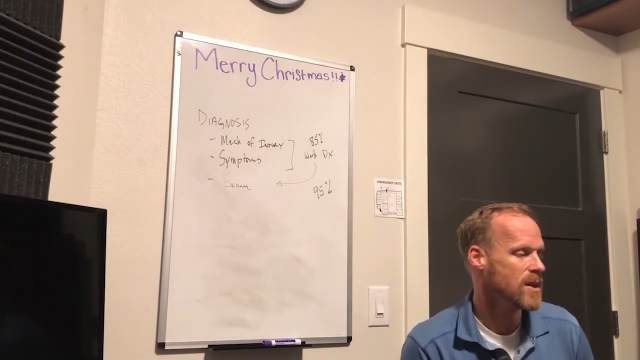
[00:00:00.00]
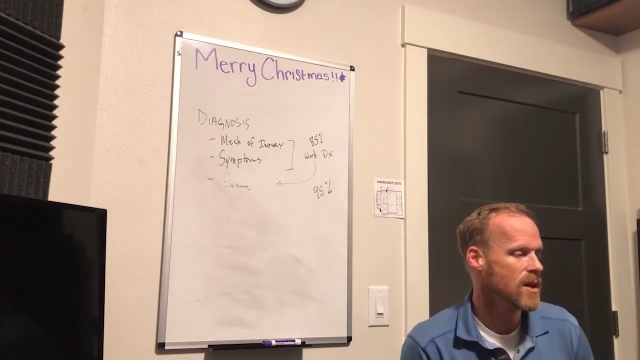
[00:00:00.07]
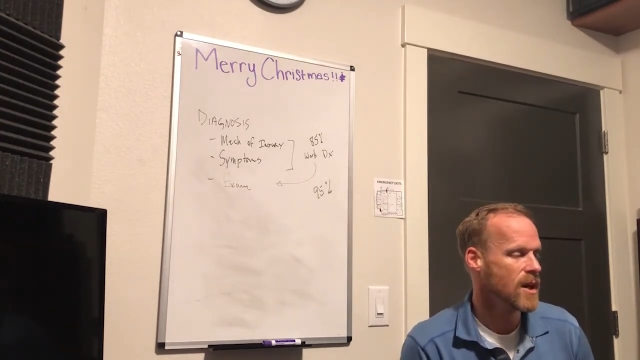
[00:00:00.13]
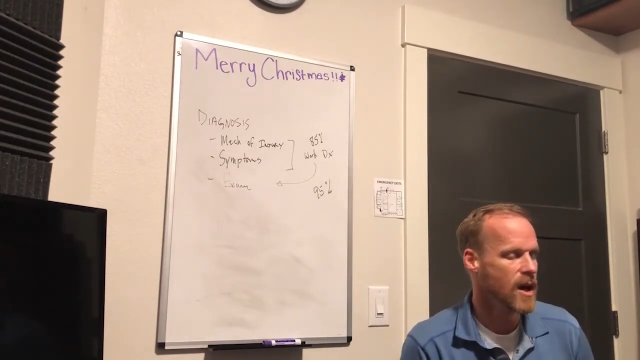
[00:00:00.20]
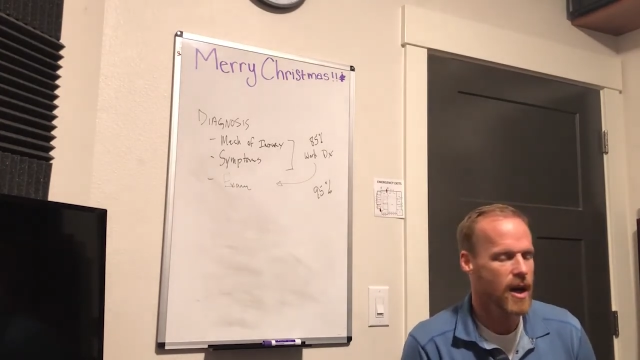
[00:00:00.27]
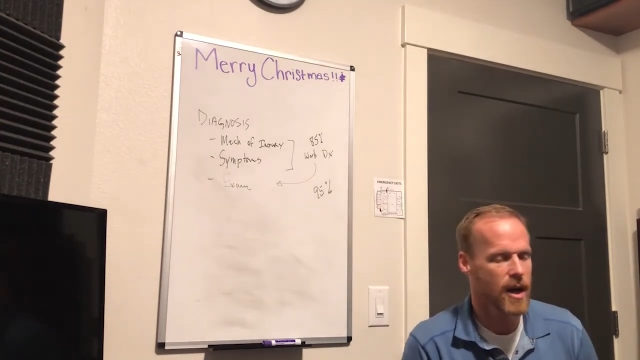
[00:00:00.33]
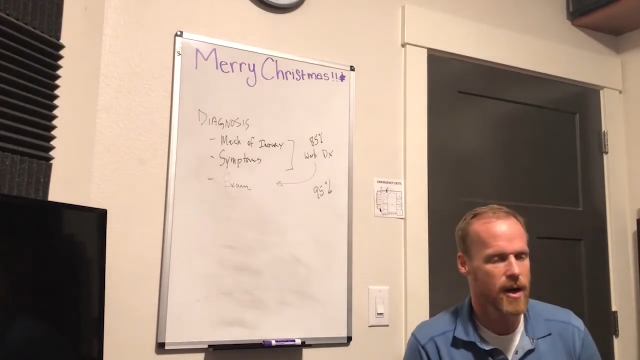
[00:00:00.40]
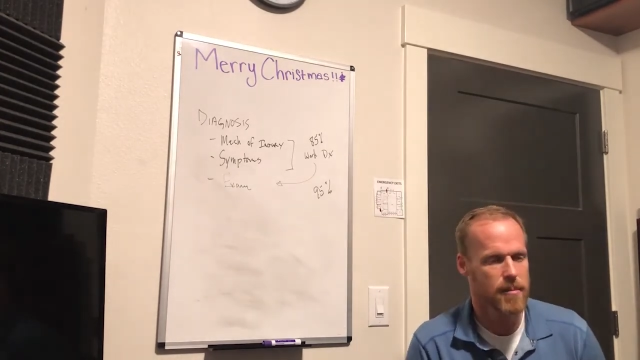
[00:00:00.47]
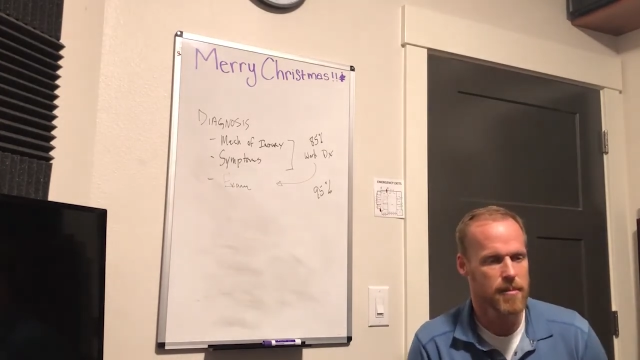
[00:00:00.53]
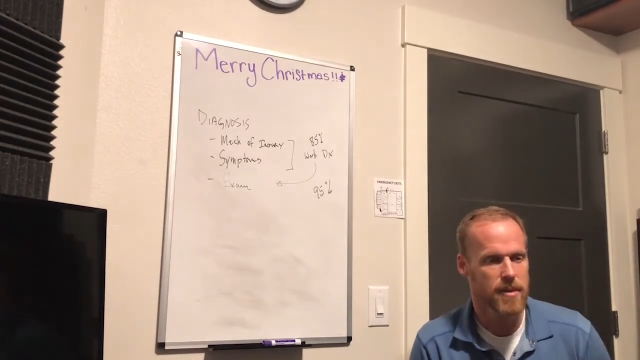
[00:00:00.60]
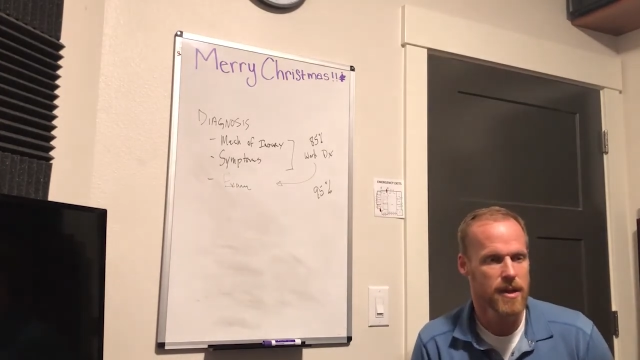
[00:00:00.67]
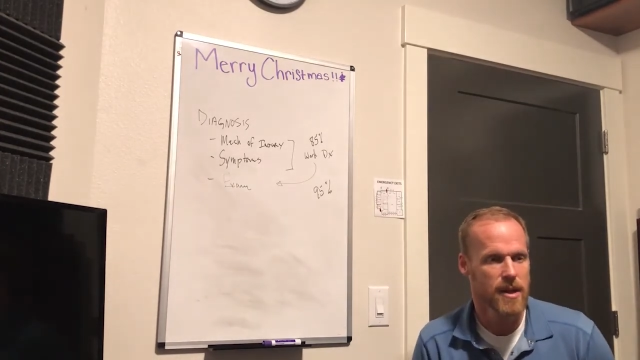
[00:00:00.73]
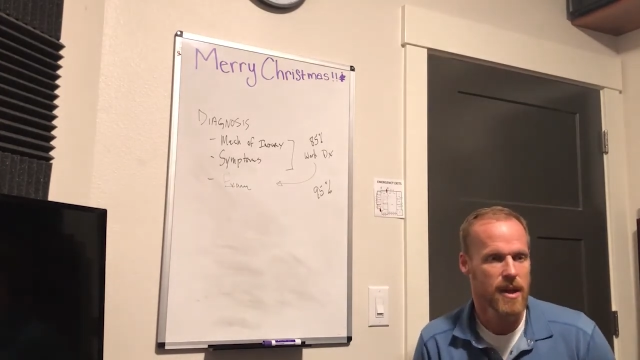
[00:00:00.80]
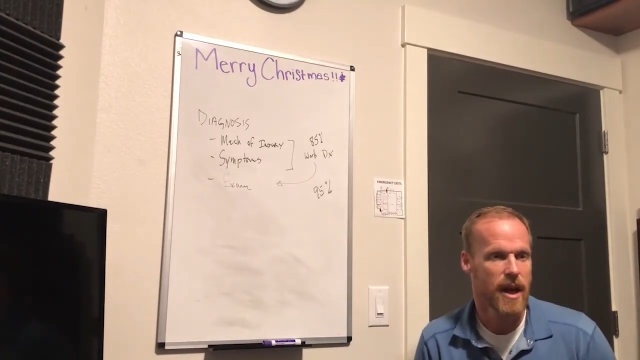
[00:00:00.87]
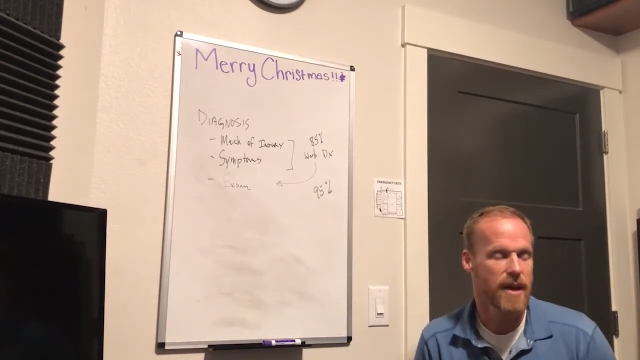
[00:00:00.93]
And
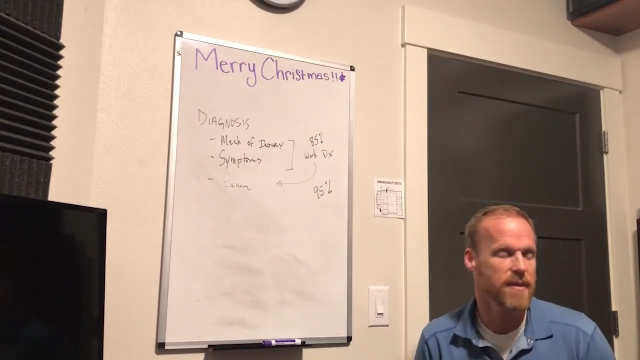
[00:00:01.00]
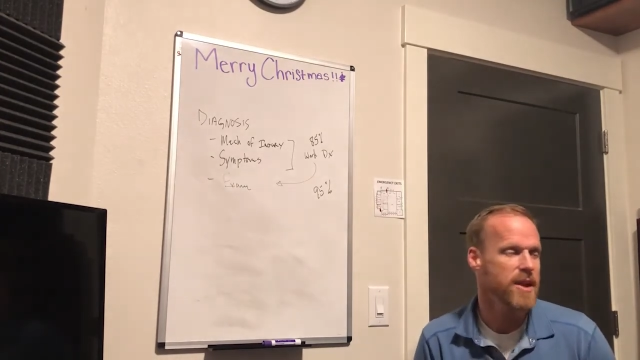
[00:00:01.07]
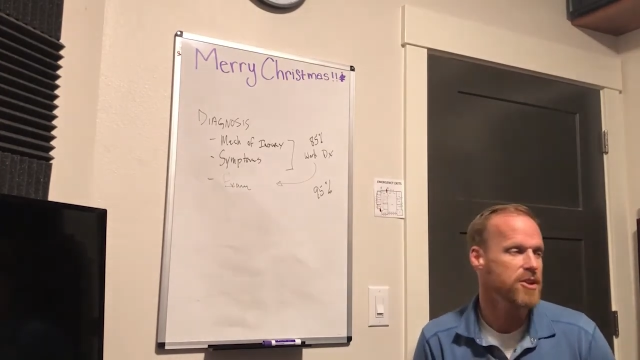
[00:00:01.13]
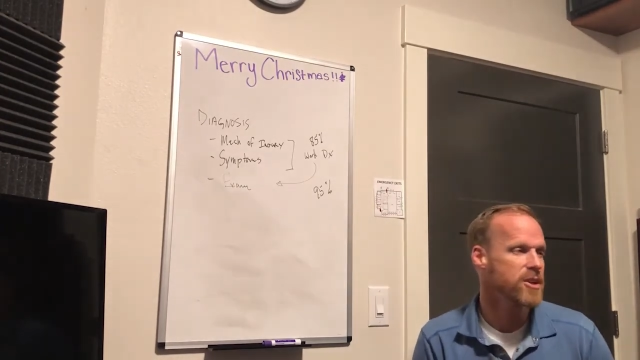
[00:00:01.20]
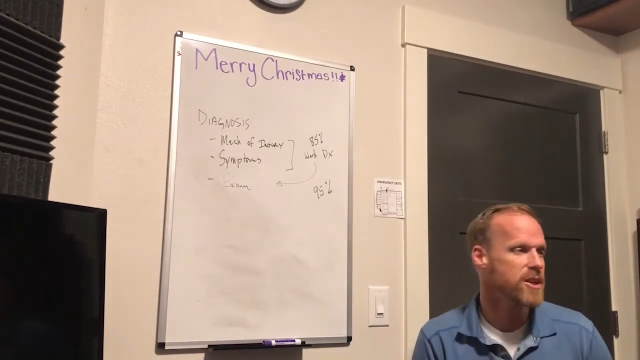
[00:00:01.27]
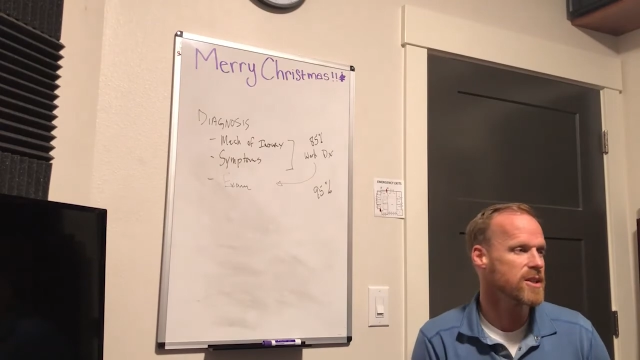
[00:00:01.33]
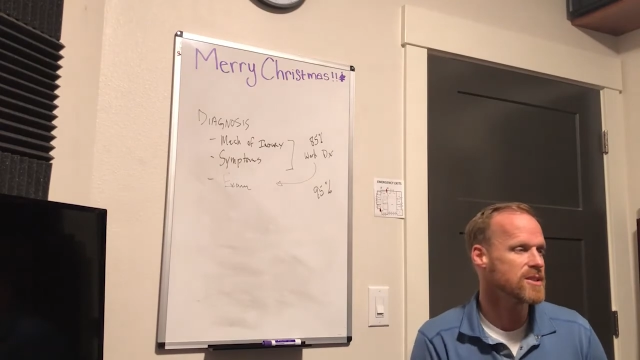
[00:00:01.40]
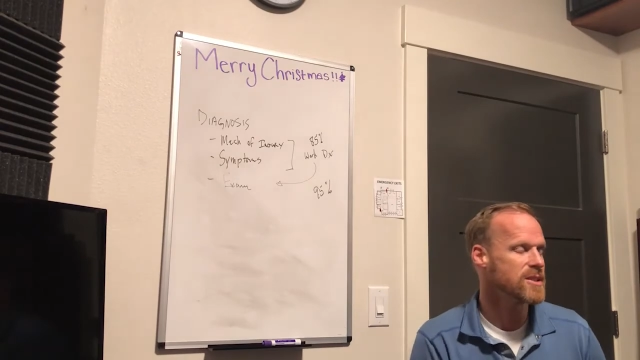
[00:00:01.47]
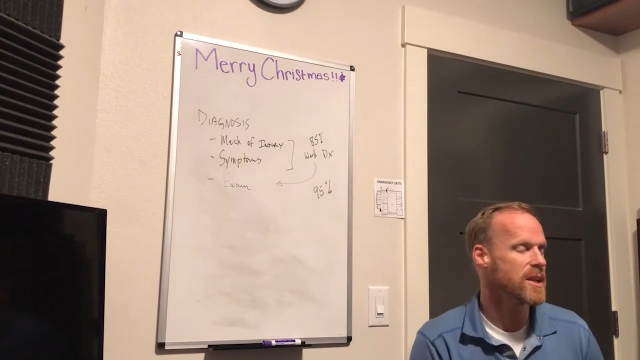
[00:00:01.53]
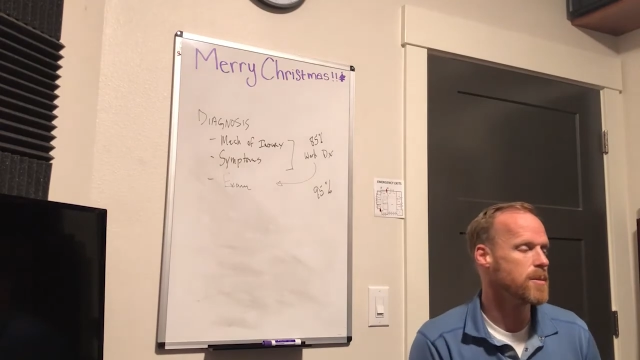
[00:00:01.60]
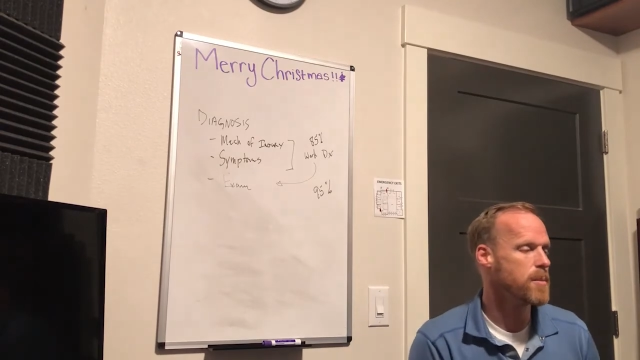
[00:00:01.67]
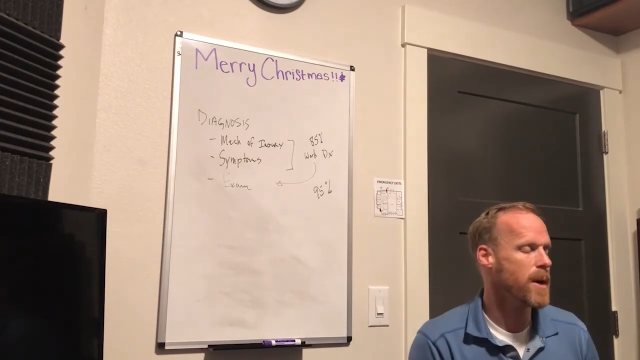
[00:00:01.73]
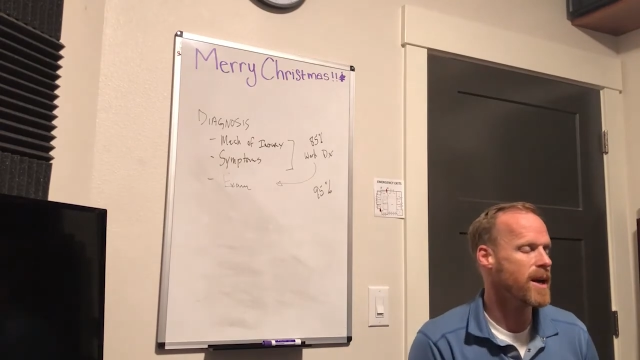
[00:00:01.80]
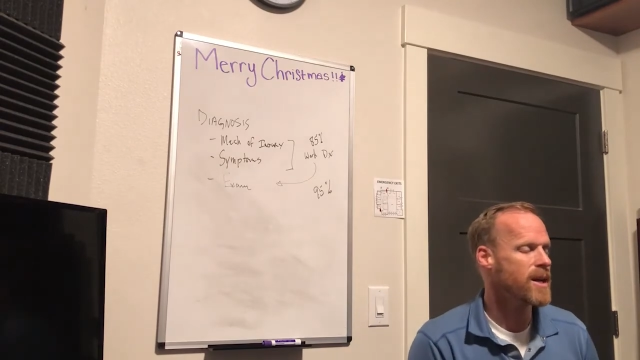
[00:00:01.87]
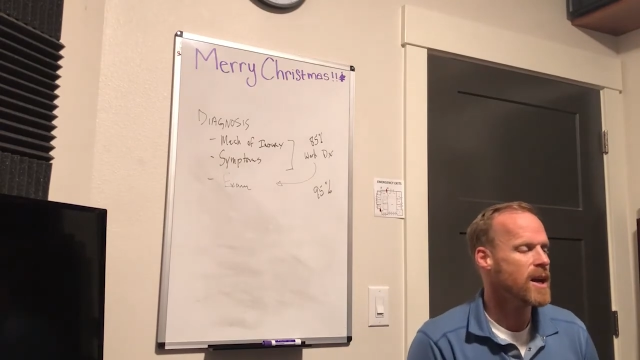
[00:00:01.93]
then you're going to send it
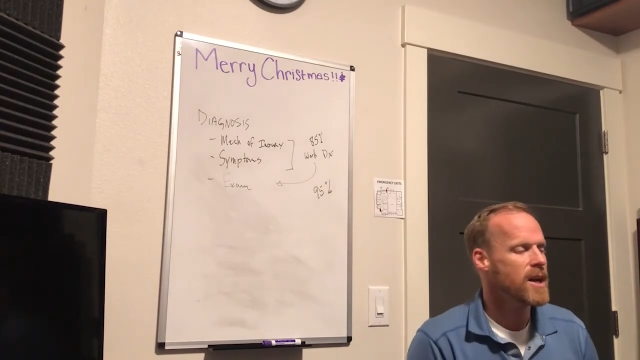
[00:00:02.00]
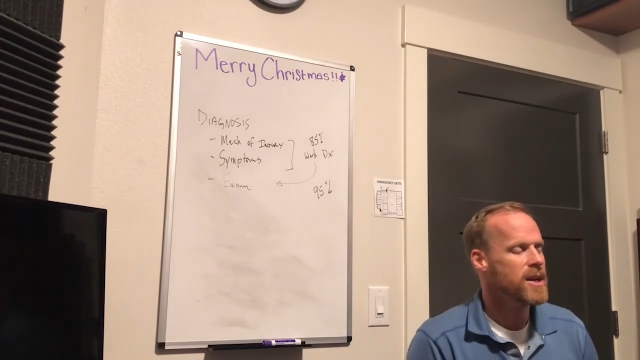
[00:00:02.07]
back.